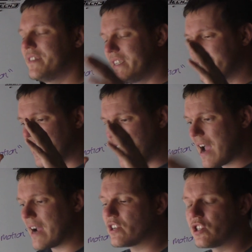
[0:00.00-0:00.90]
These are
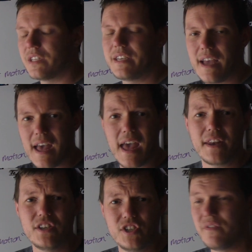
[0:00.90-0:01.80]
actually
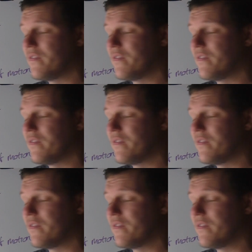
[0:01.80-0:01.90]
energy